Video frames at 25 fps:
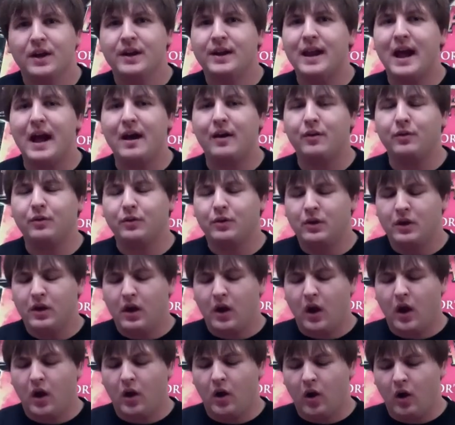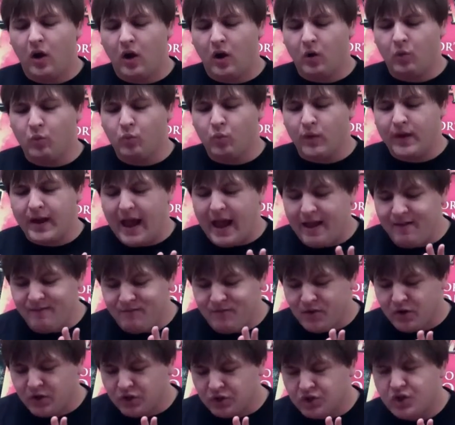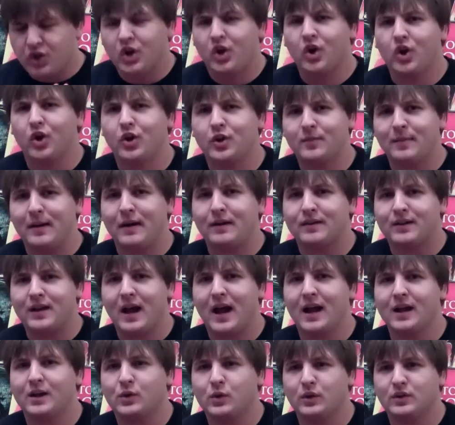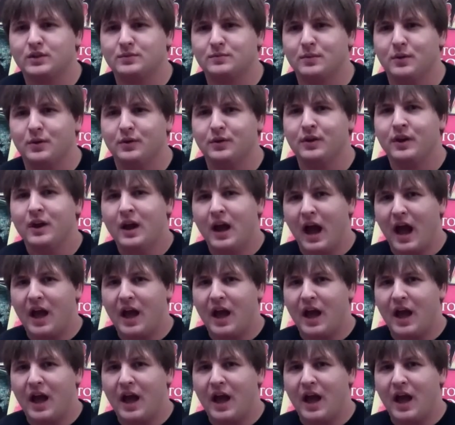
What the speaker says: Now, when I first heard about Conquest Mode,